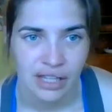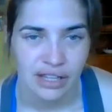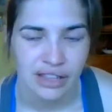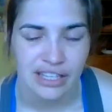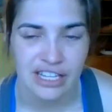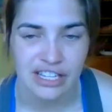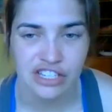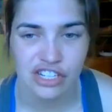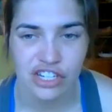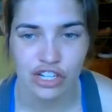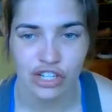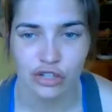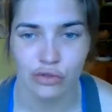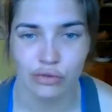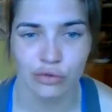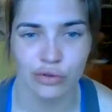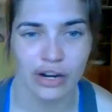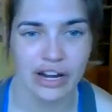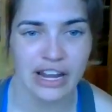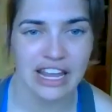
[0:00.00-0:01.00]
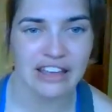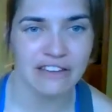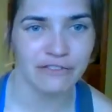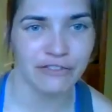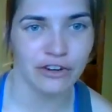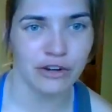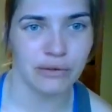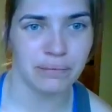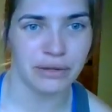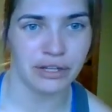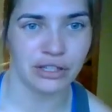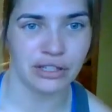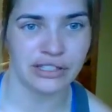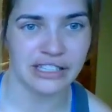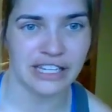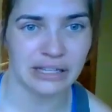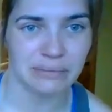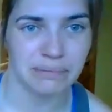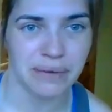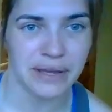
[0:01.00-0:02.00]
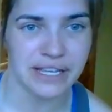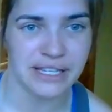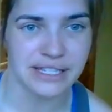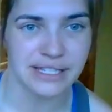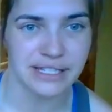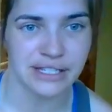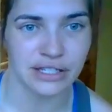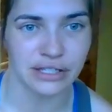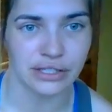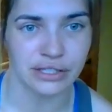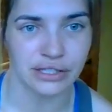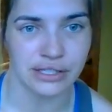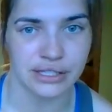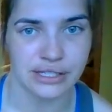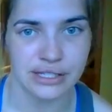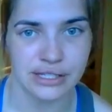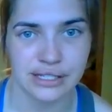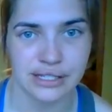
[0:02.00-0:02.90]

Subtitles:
These are great for building pistols.